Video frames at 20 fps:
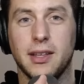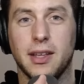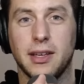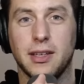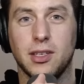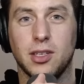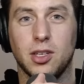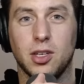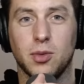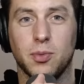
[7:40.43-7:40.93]

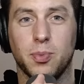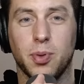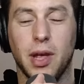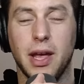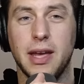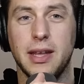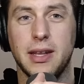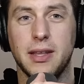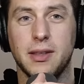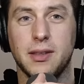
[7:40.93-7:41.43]
Like you're
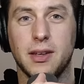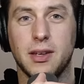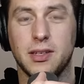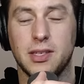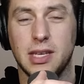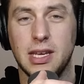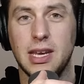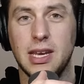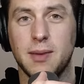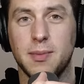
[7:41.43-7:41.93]
playing in a
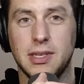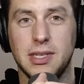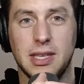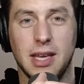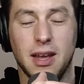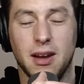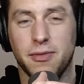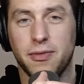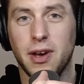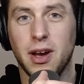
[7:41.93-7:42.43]
scheme. It's
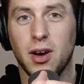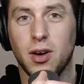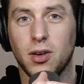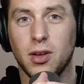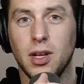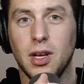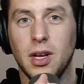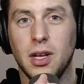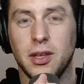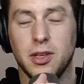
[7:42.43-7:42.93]
the NFL.